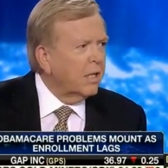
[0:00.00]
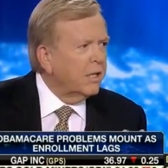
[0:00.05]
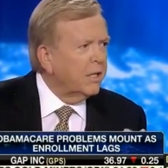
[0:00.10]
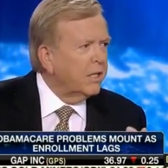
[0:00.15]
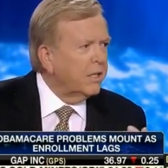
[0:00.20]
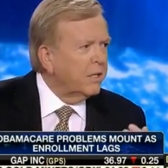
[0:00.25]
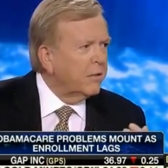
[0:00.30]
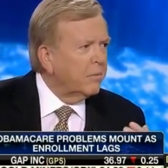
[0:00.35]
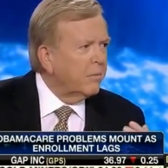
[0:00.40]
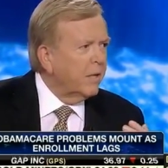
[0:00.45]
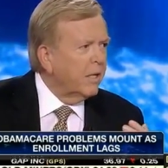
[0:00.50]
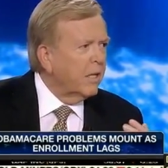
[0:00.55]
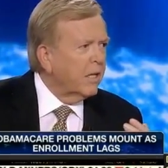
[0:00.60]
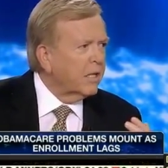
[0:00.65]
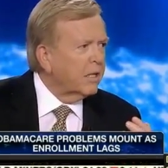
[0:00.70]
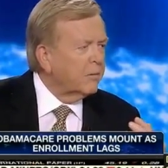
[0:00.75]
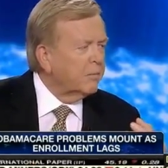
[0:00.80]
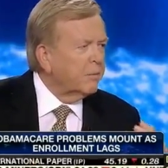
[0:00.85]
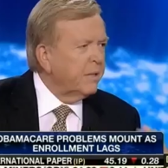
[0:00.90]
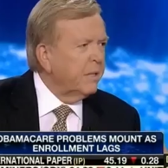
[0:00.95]
in the
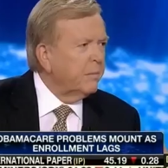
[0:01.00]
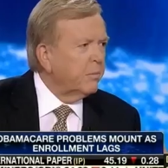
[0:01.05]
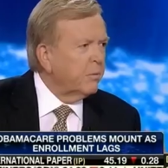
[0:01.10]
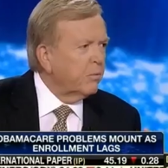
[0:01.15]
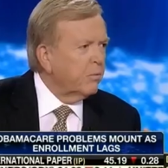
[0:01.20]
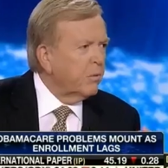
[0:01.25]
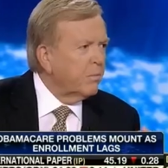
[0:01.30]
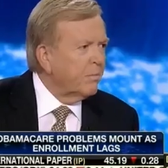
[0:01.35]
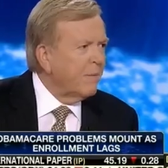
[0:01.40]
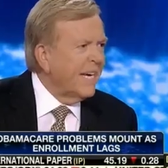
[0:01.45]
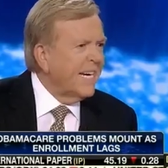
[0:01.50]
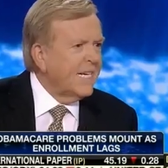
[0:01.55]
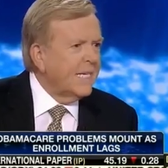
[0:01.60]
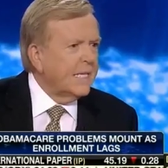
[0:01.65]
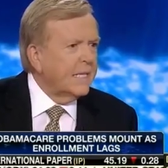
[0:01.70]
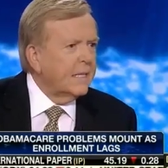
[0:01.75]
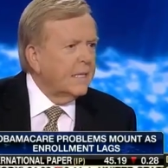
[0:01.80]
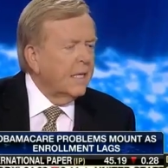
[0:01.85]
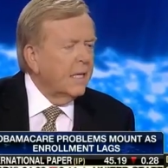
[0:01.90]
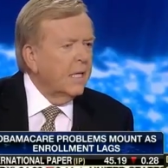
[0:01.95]
American people
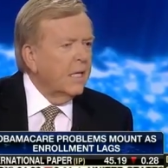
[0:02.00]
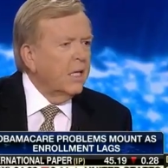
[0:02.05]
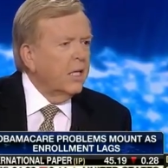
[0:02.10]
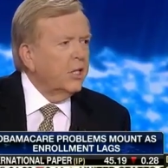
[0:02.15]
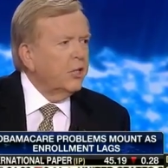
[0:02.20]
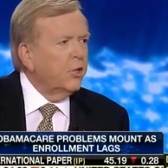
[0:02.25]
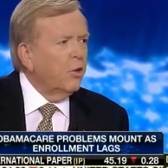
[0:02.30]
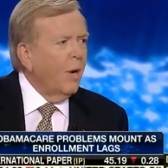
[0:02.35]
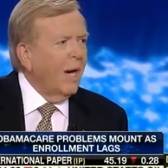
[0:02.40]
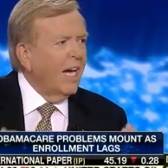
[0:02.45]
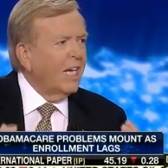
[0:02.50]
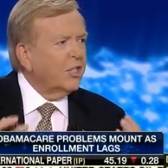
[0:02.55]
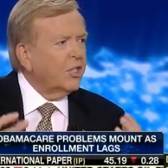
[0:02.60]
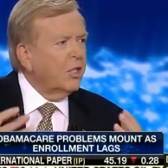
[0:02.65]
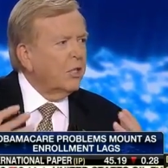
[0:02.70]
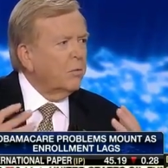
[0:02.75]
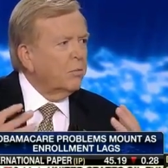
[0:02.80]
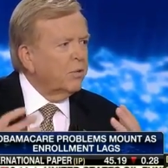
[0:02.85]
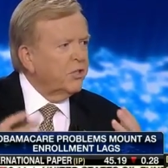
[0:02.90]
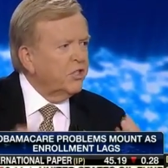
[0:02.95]
remaining to
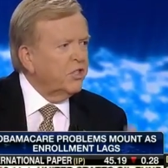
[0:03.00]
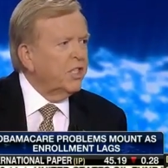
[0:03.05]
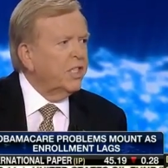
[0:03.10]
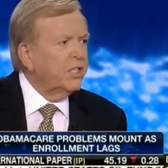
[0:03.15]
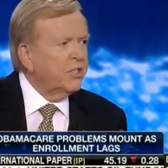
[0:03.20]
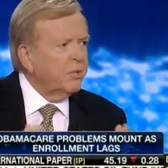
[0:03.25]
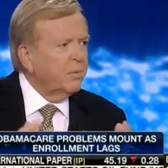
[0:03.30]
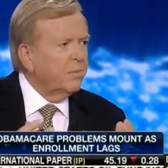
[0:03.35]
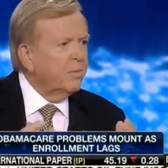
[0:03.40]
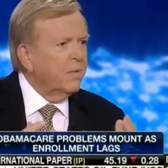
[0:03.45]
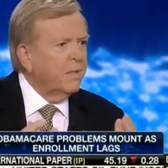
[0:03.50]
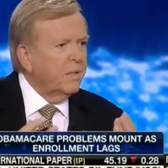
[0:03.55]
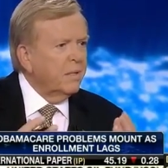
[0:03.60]
actually resist